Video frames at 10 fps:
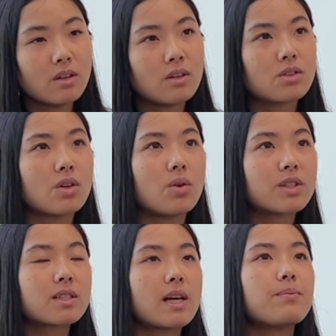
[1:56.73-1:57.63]

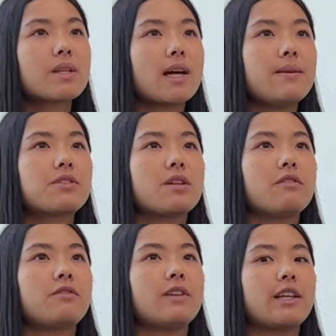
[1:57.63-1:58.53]
So some types
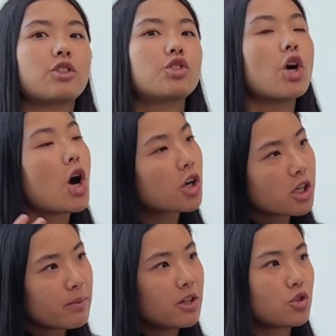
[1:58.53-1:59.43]
of like
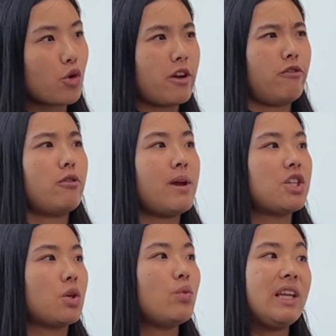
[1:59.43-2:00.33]
documents or
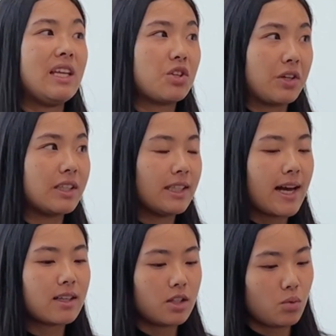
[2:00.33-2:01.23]
information we need to
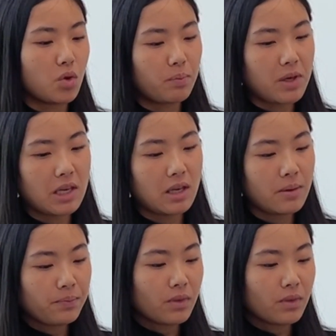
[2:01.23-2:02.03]
collect mm. will be